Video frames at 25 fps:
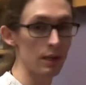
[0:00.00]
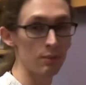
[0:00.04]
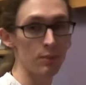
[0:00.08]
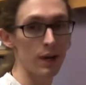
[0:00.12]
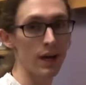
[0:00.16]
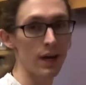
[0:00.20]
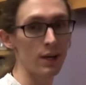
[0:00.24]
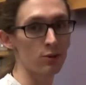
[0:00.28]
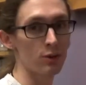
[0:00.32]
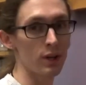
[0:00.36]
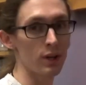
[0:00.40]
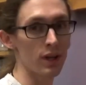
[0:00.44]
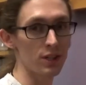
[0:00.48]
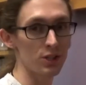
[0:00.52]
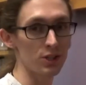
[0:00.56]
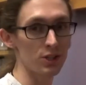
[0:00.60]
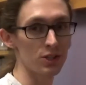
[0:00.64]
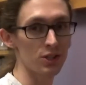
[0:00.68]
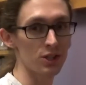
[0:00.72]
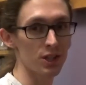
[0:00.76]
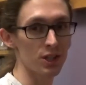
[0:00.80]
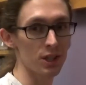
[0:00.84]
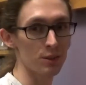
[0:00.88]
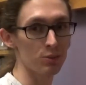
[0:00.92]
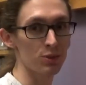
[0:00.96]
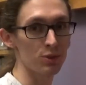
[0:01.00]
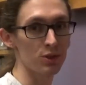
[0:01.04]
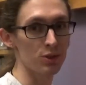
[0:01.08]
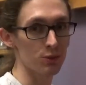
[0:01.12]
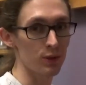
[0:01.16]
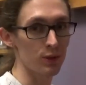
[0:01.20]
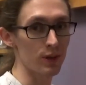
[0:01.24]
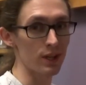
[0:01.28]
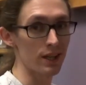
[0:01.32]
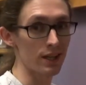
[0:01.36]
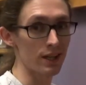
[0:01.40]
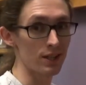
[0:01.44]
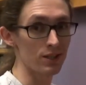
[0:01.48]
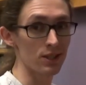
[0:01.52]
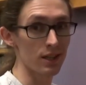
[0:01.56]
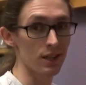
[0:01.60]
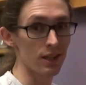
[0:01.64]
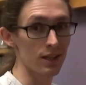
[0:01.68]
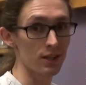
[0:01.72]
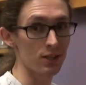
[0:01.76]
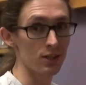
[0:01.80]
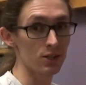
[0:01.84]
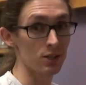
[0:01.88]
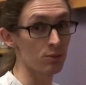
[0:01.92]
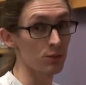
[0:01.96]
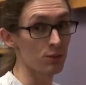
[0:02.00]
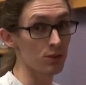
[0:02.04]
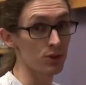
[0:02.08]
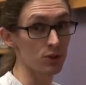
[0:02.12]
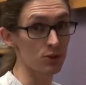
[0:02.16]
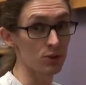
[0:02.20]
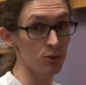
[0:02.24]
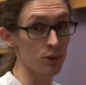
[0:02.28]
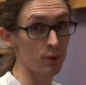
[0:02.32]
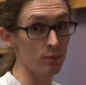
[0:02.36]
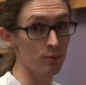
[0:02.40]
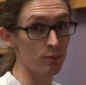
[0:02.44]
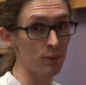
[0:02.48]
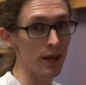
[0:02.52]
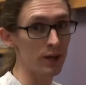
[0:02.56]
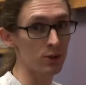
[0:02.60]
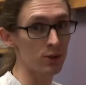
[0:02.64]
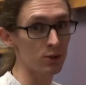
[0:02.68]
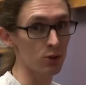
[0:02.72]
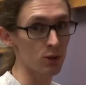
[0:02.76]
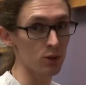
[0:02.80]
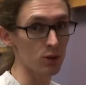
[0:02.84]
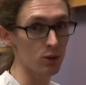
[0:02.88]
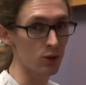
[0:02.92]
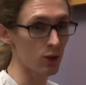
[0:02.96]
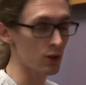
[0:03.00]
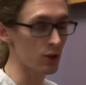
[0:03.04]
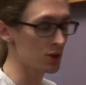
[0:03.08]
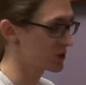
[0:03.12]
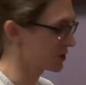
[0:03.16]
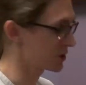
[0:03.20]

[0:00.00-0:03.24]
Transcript: bad relationships, it really is like someone's throwing petrol across